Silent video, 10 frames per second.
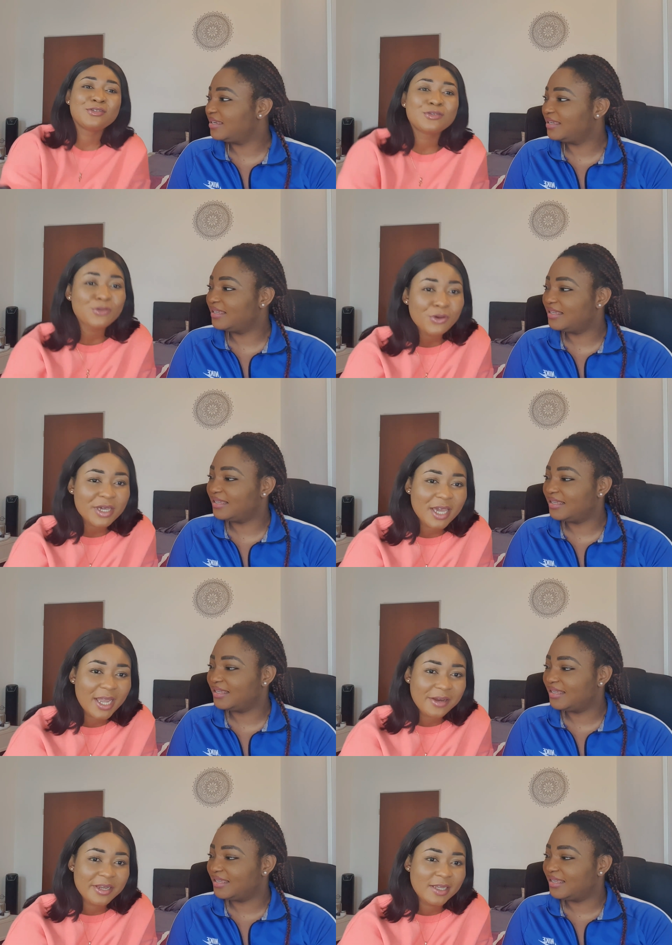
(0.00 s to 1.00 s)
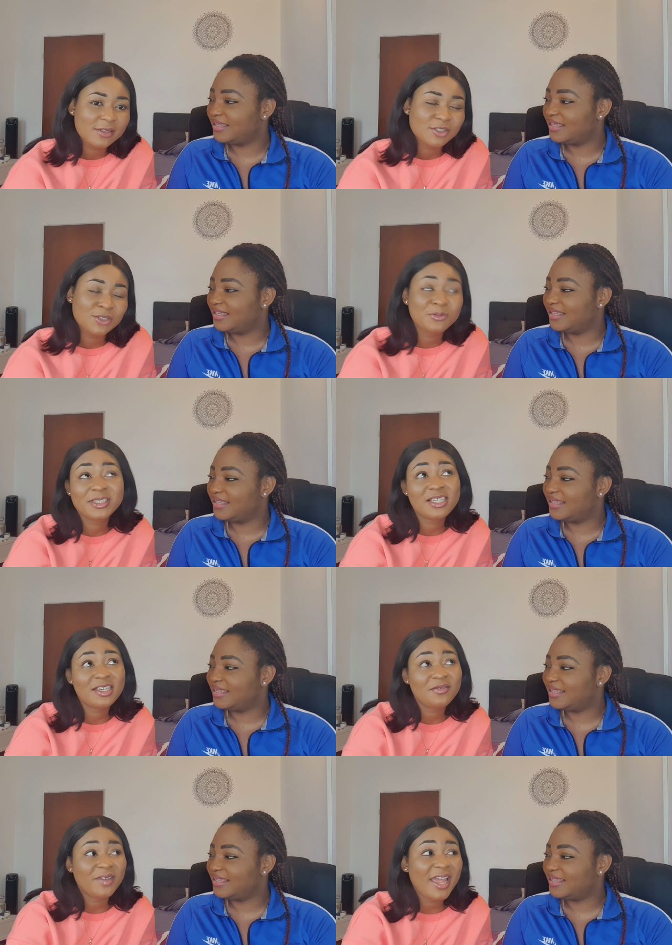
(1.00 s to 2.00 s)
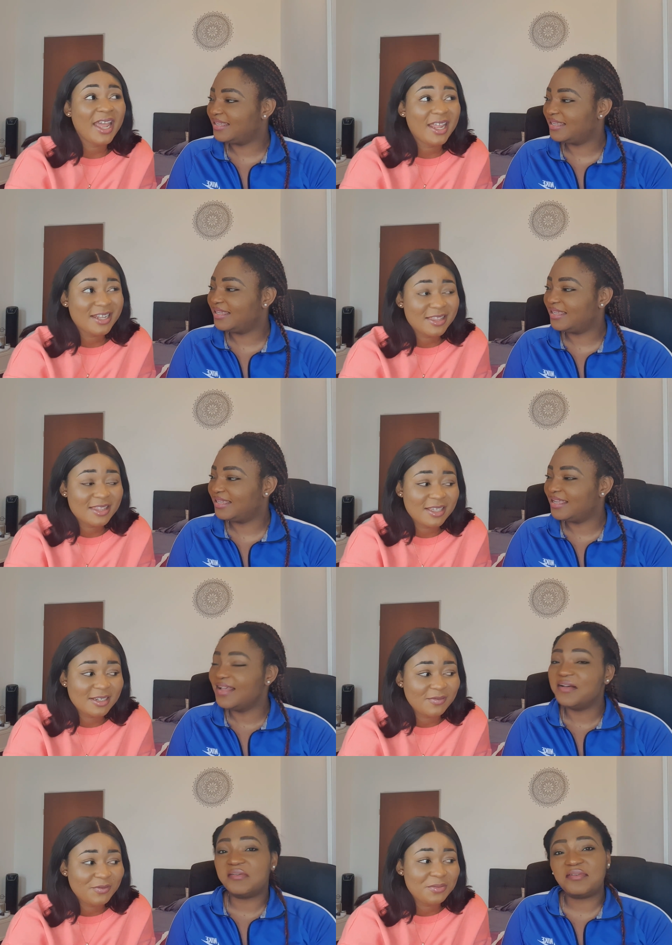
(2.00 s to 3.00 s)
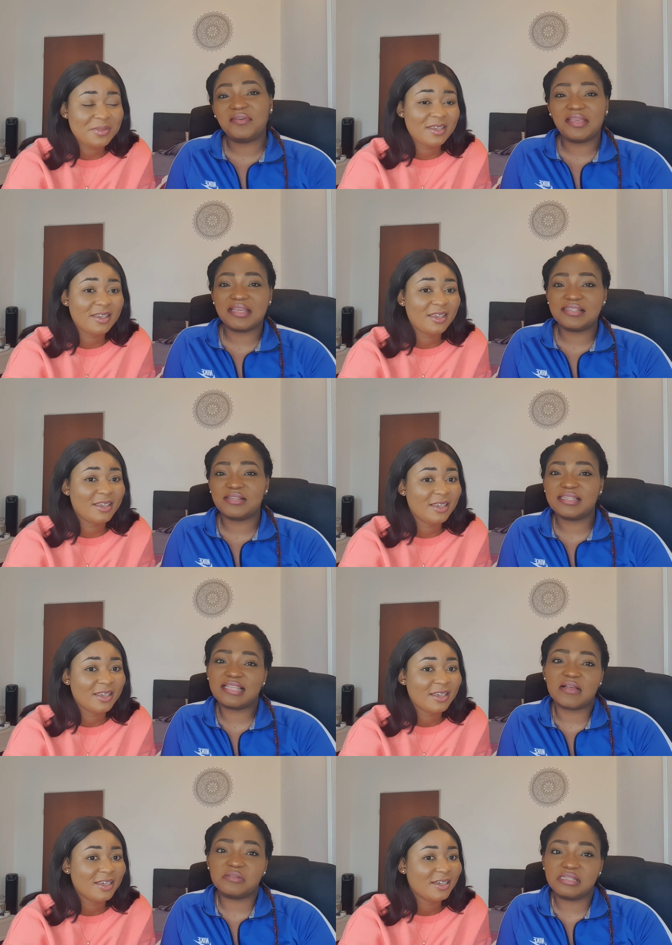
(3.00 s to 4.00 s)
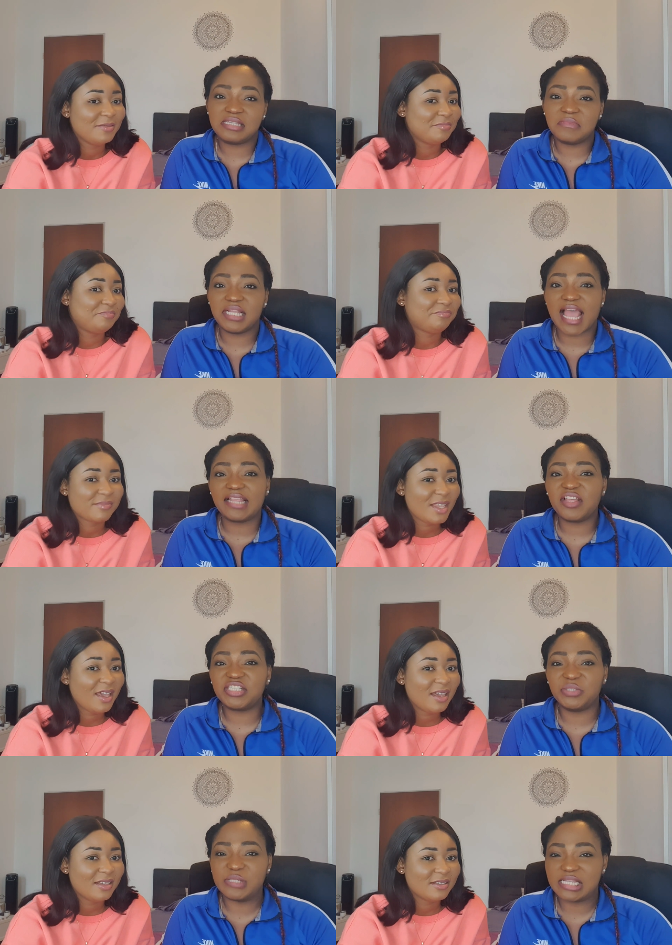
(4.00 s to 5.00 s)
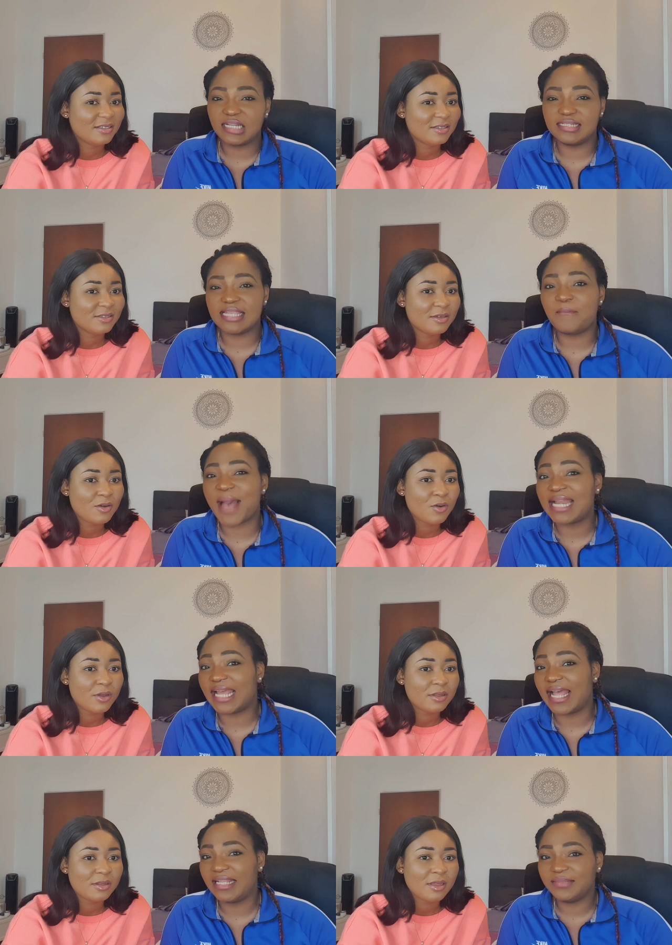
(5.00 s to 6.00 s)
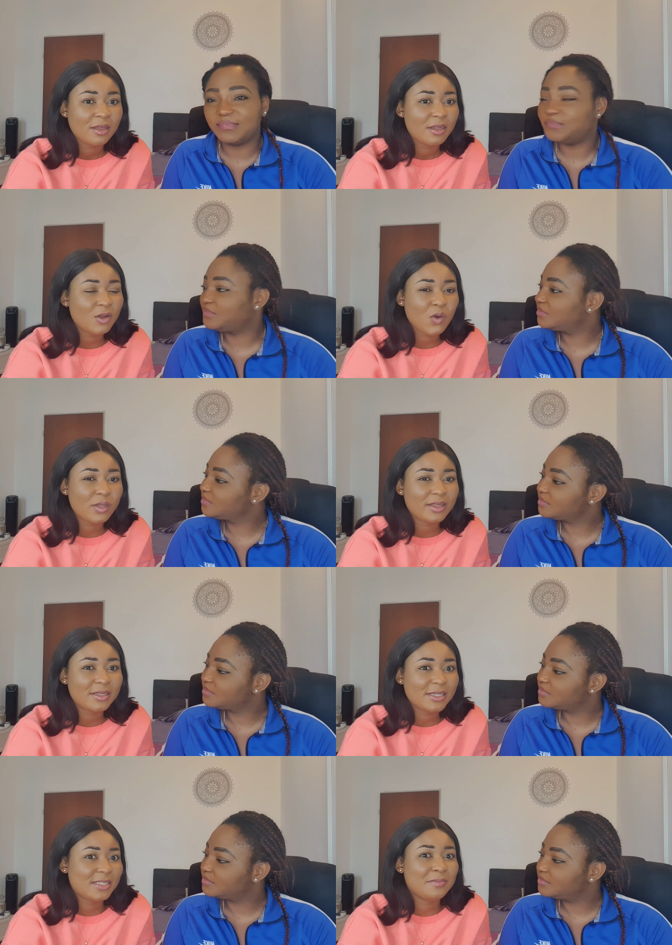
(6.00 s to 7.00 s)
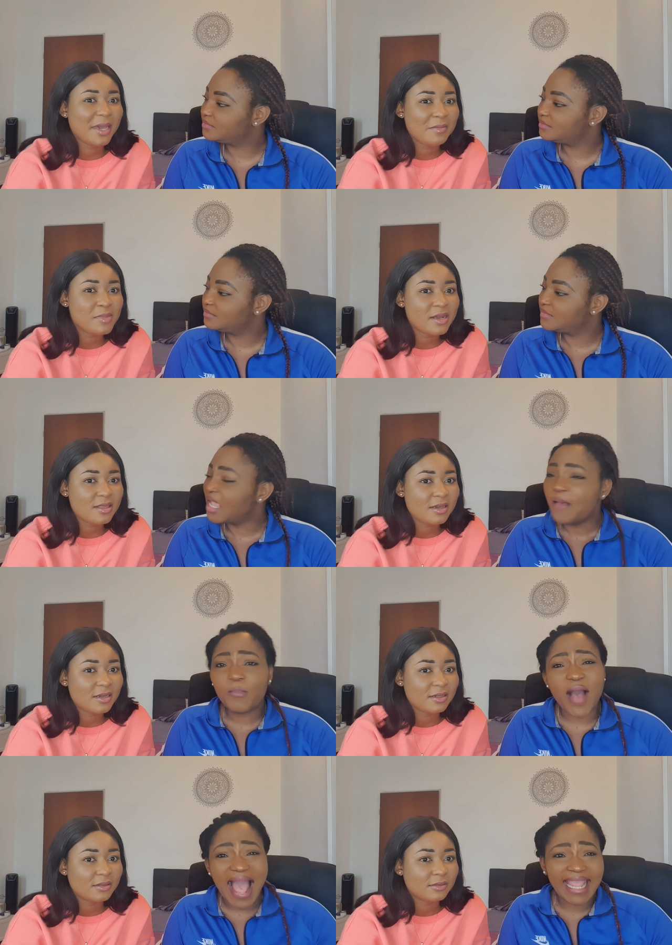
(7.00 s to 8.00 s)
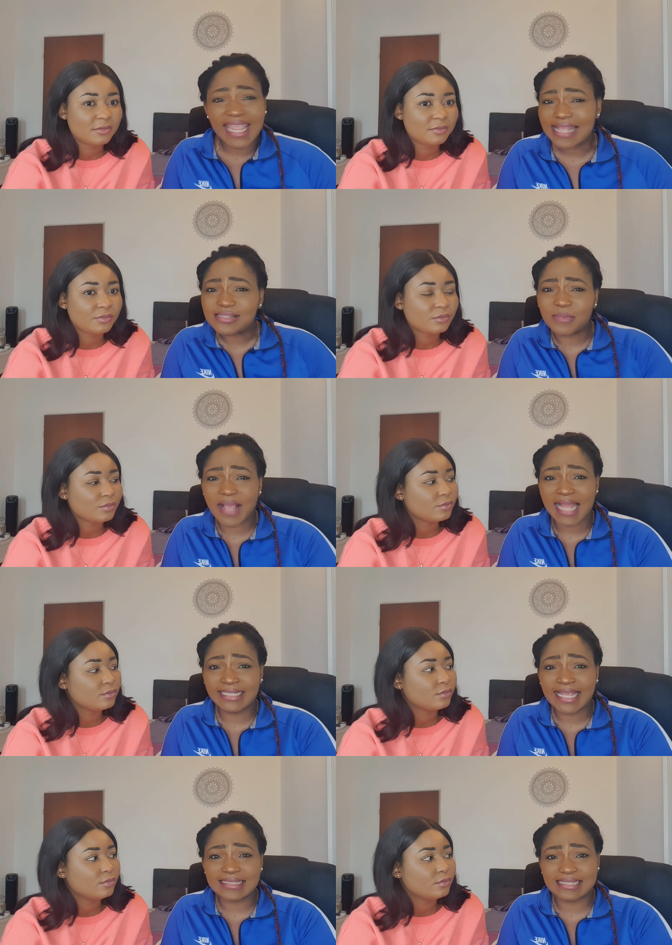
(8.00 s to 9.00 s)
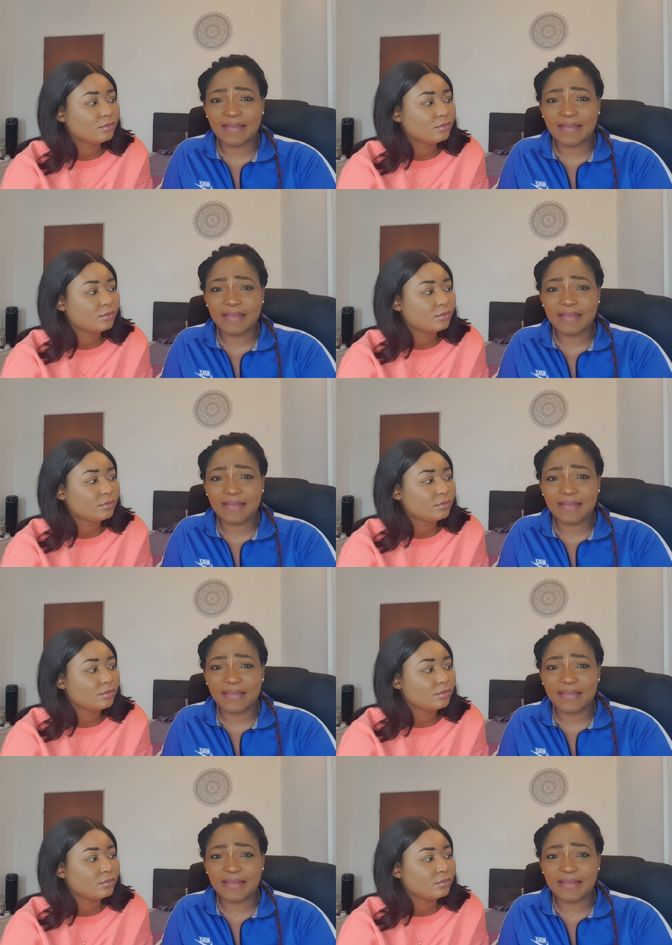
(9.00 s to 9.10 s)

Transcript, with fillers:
Speaker 1: so caring. She would give anything for Okay, me.
Speaker 2: so it sounds similar. I thought she was going to say mother.
Speaker 1: No, it's my mother. But
Speaker 2: I hear some Ghanaians say